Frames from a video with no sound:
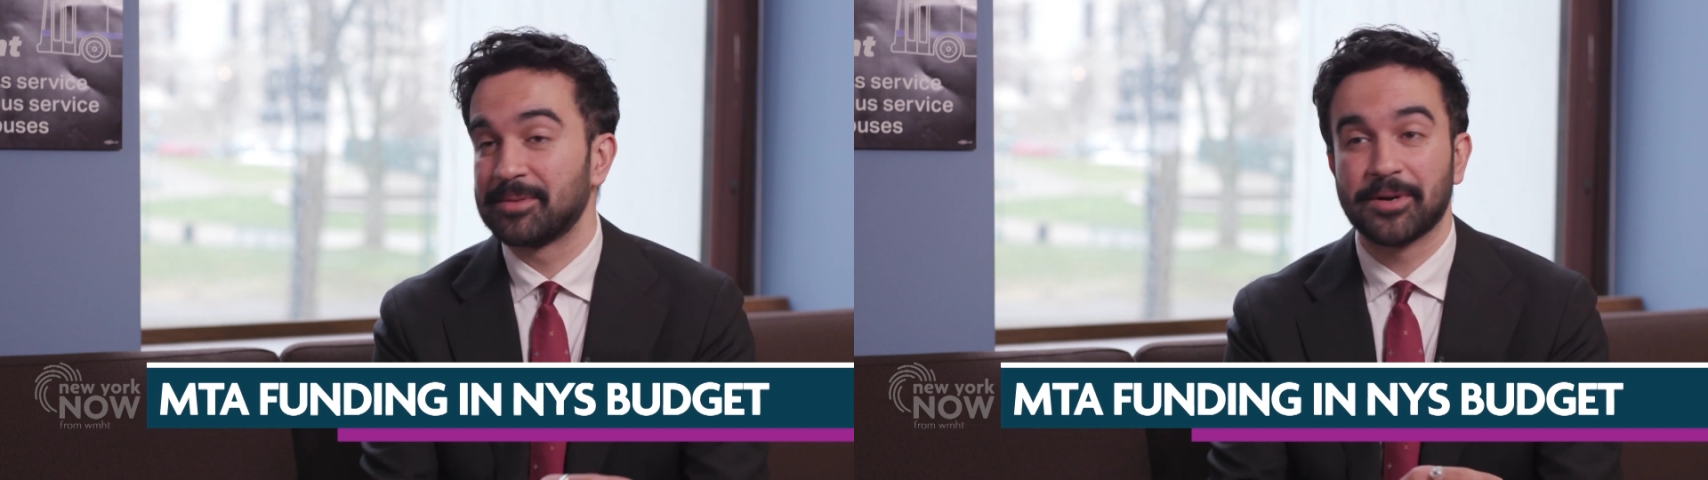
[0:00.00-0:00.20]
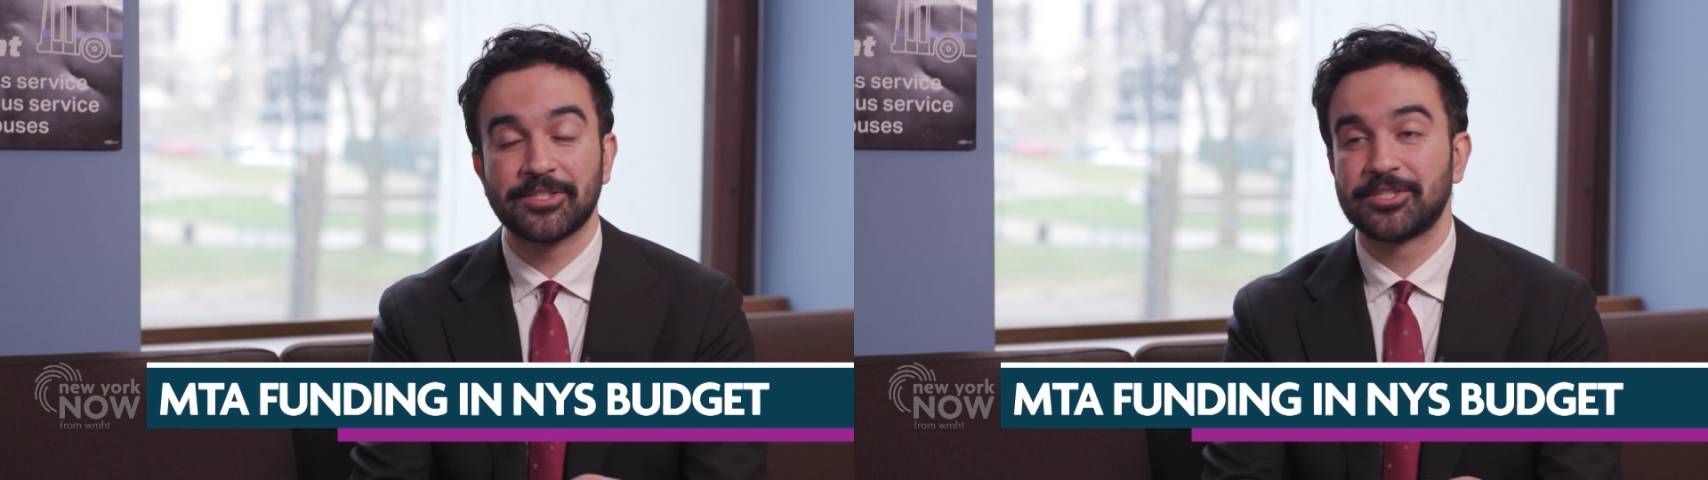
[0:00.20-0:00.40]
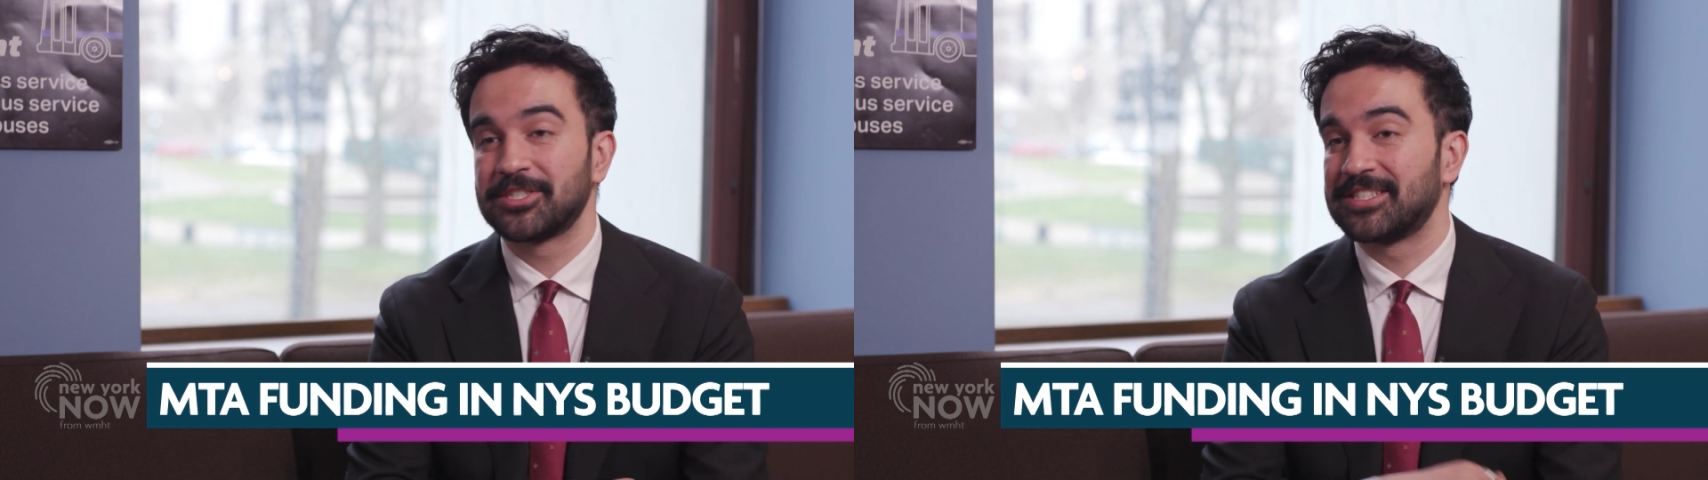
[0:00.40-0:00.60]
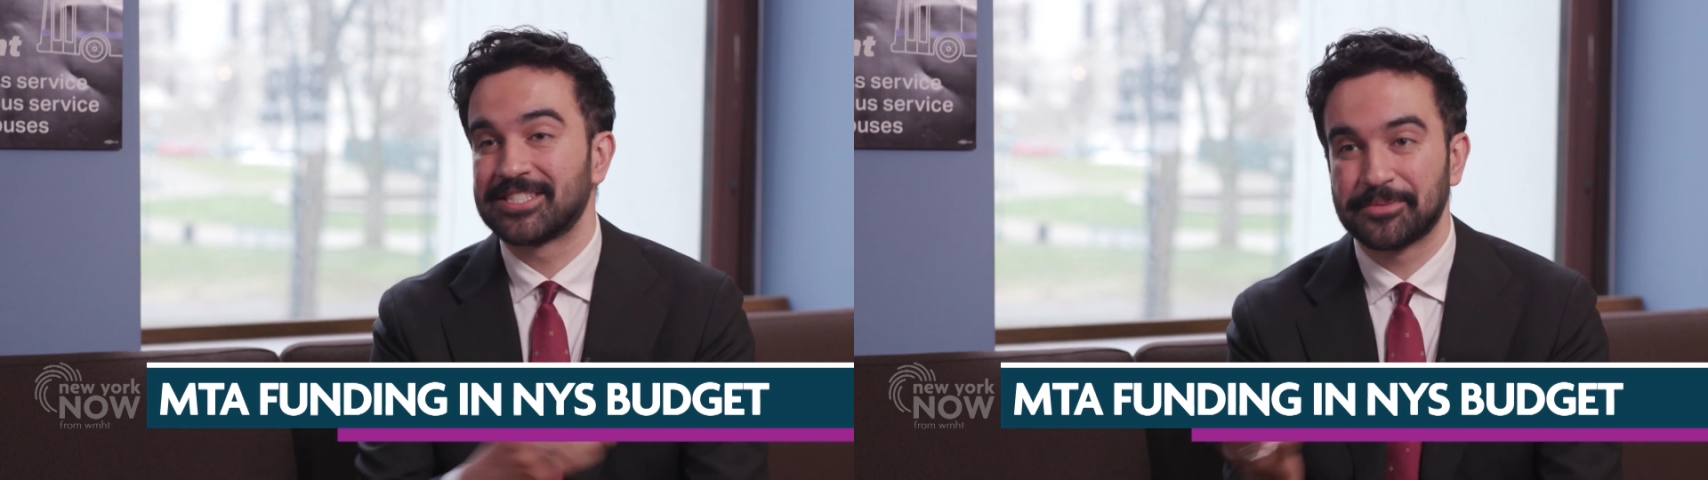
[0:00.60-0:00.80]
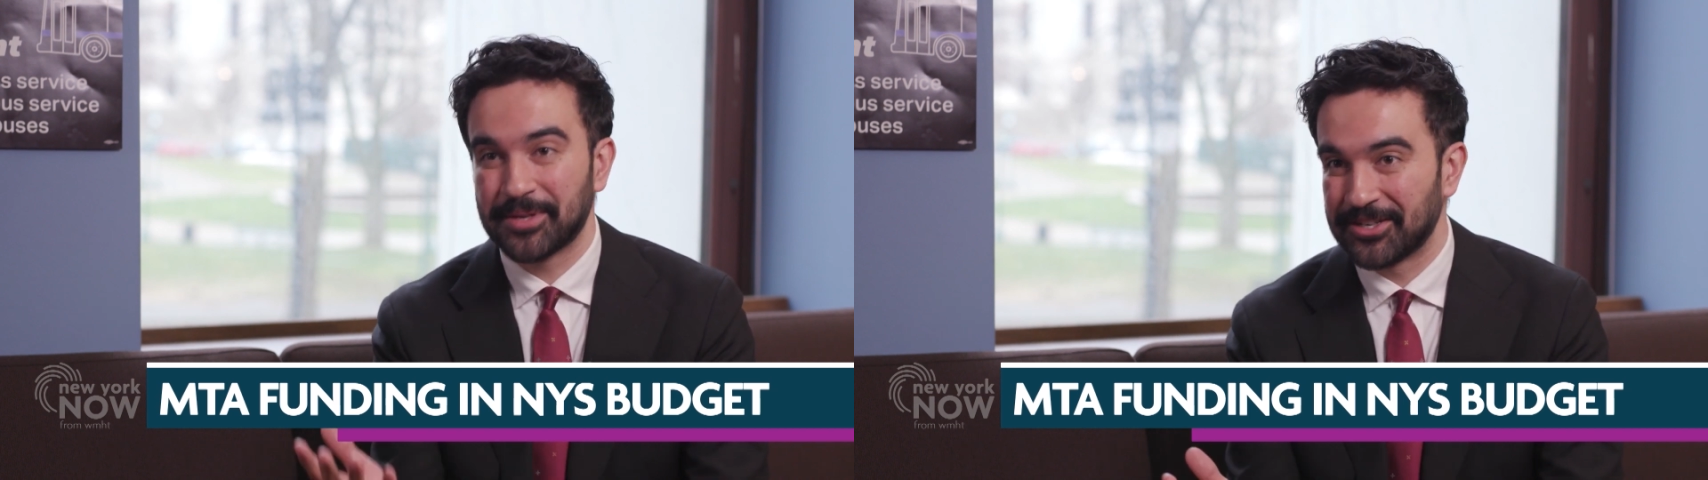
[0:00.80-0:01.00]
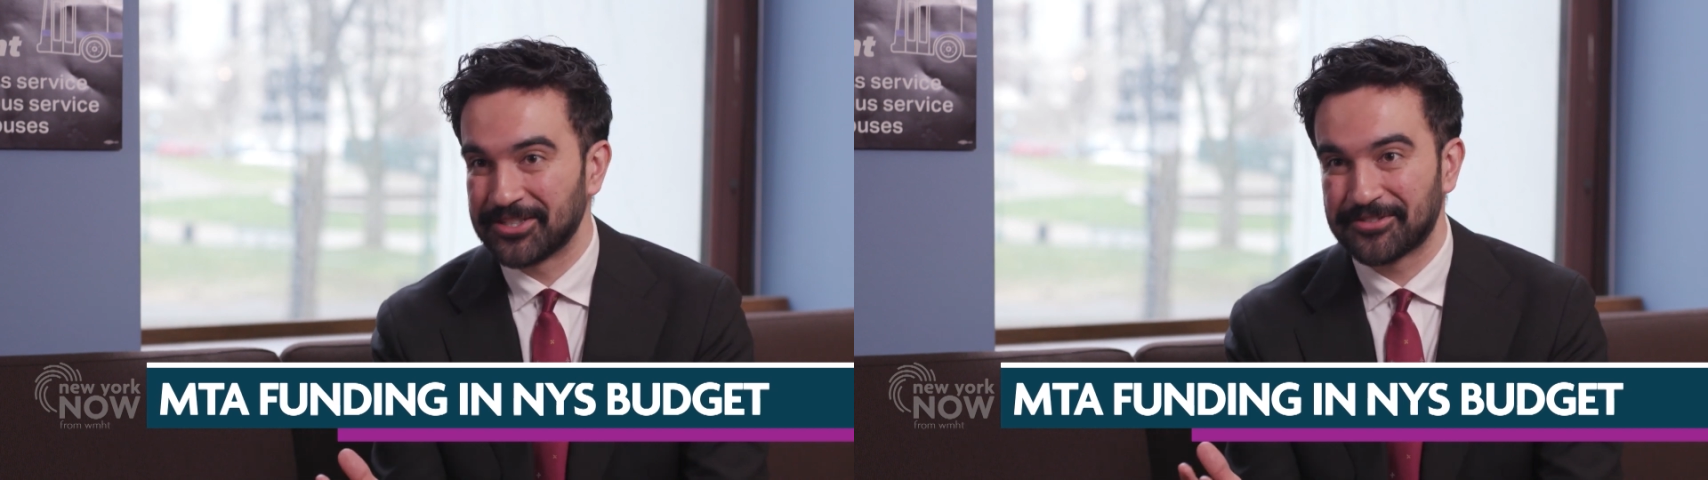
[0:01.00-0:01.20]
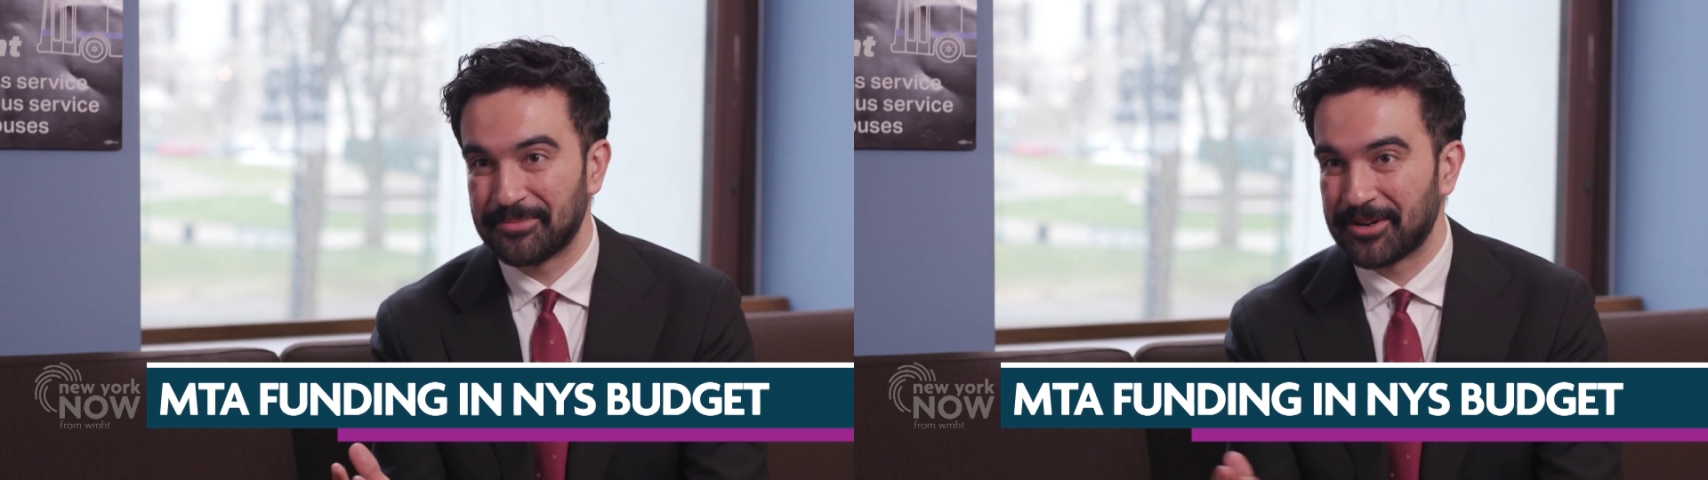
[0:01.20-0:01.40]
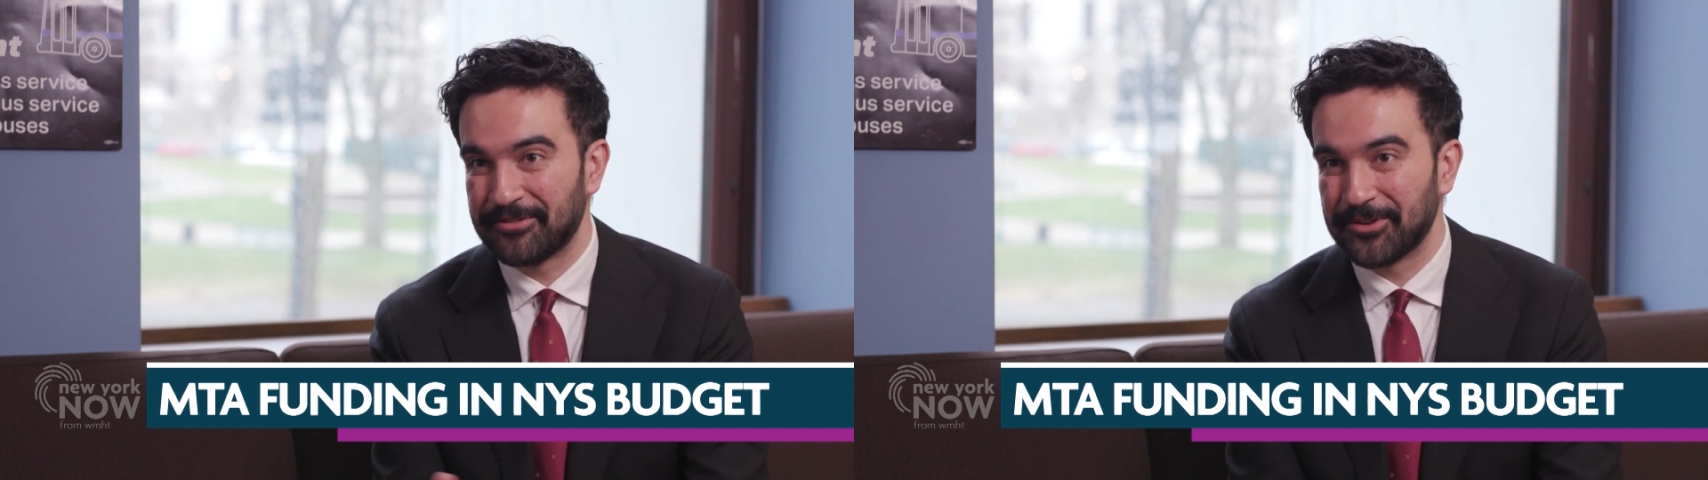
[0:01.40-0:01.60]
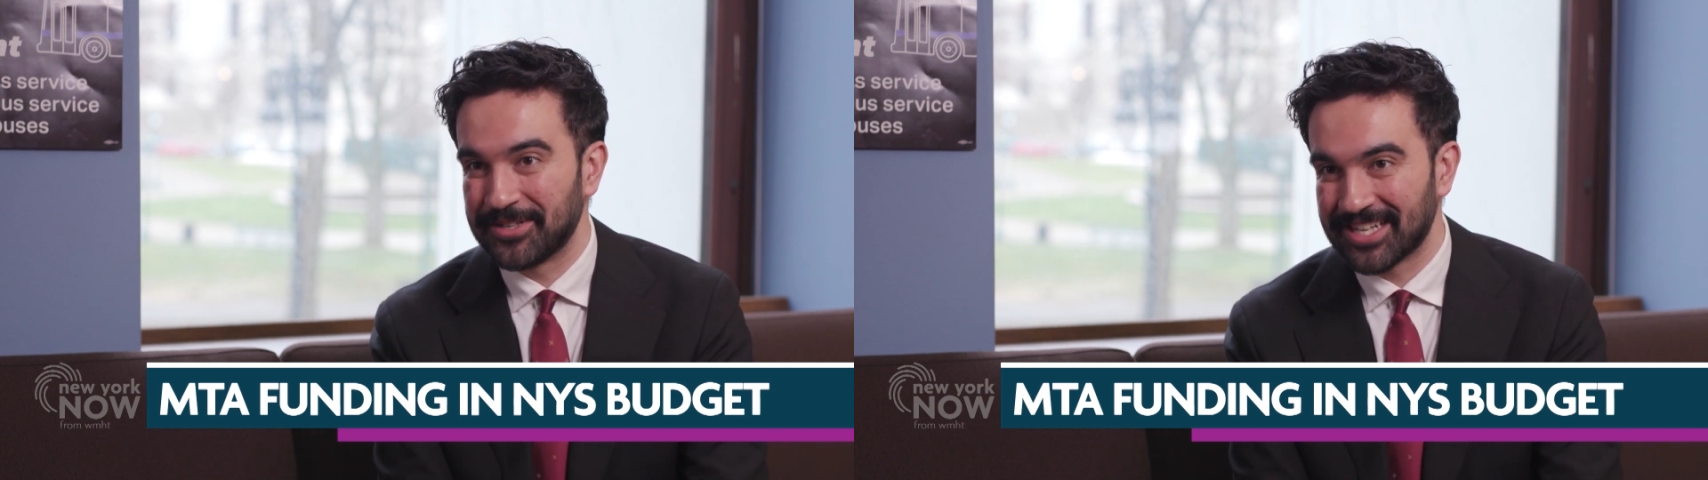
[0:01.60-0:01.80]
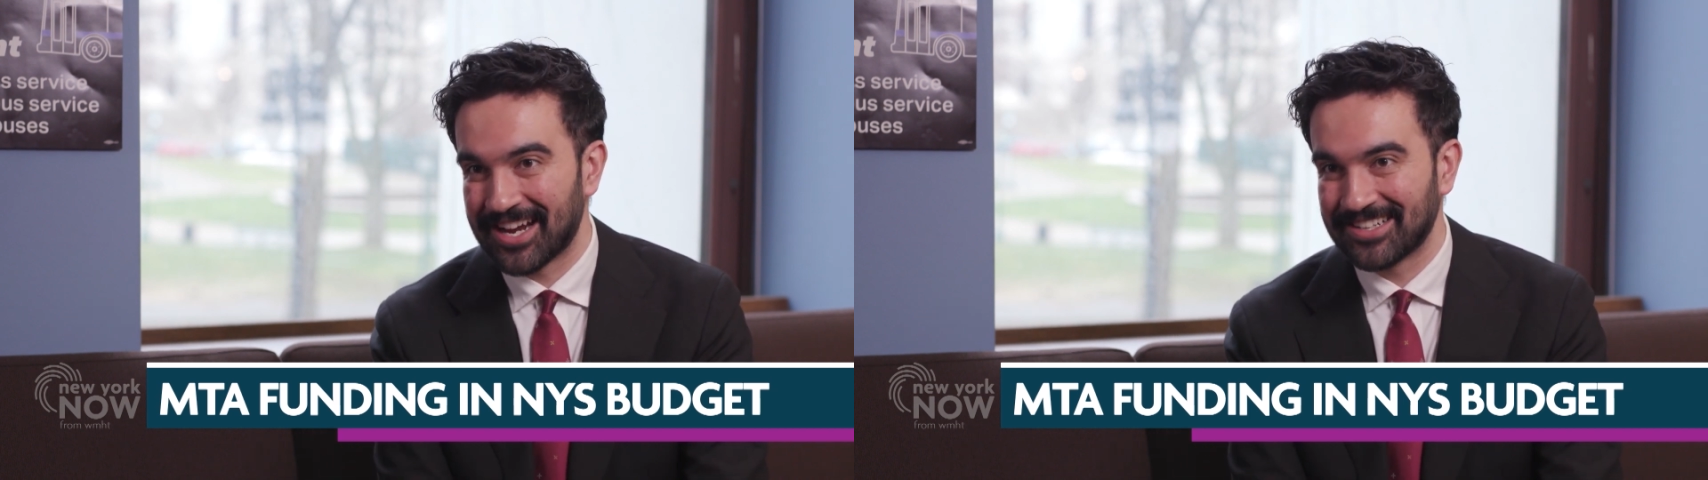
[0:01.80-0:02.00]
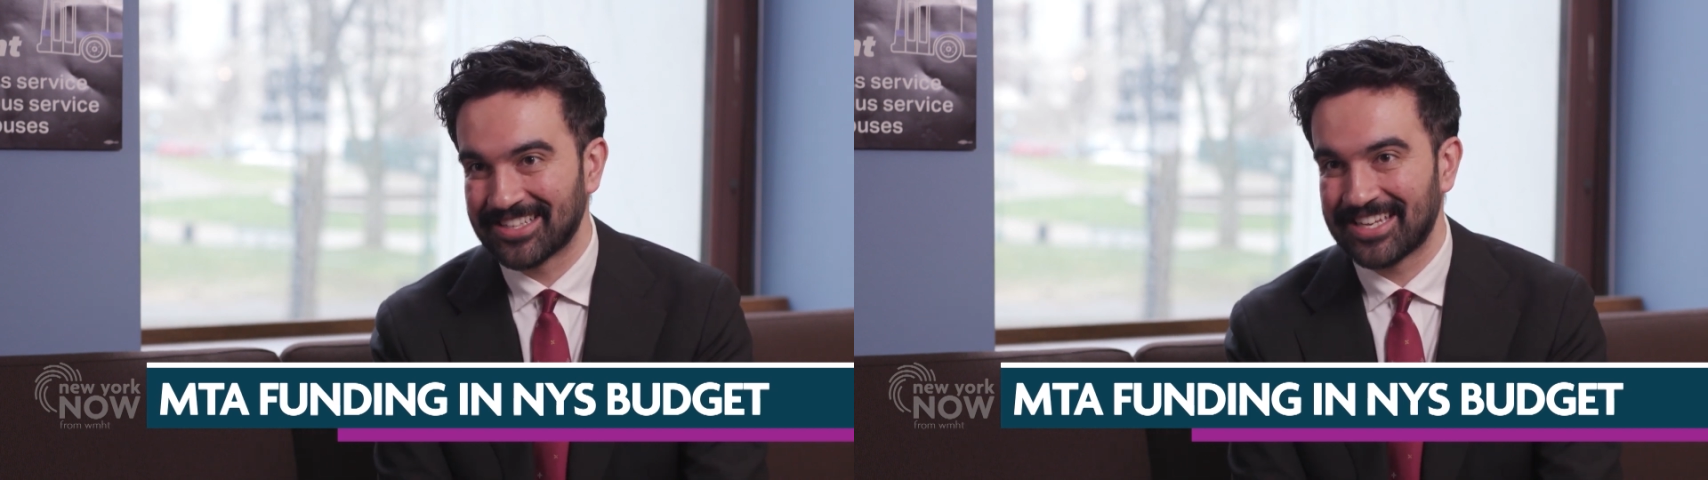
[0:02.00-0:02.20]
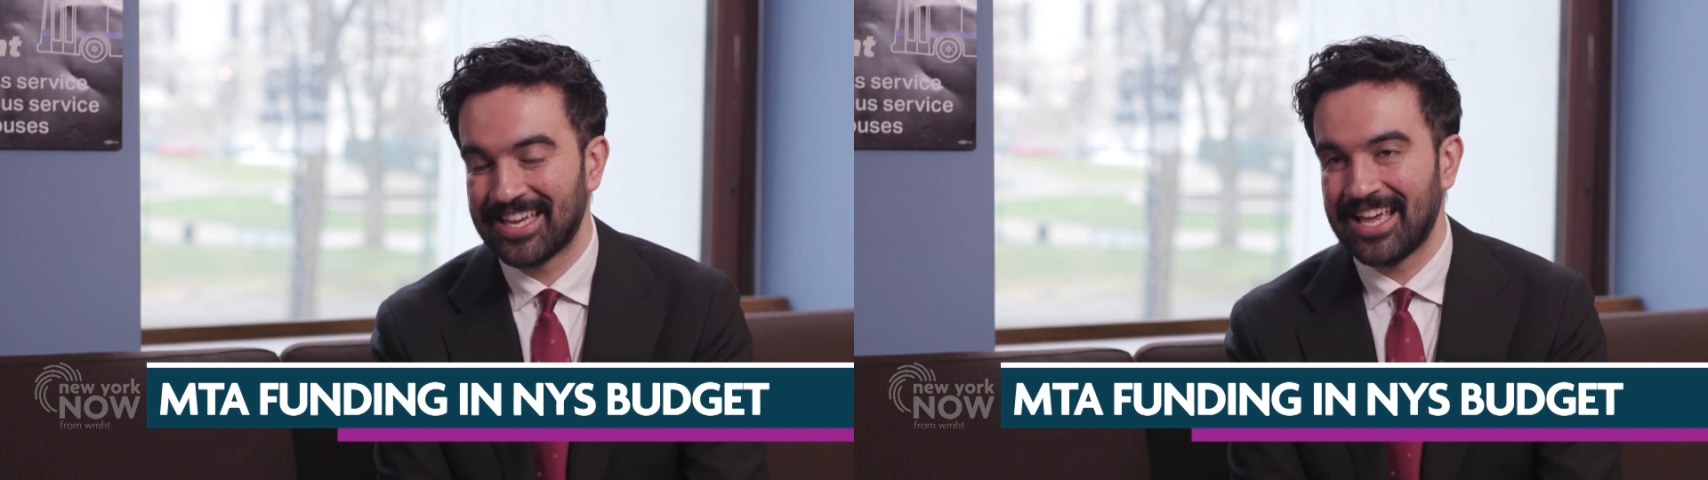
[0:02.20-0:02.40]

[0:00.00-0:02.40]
bus just disappears from their view entirely.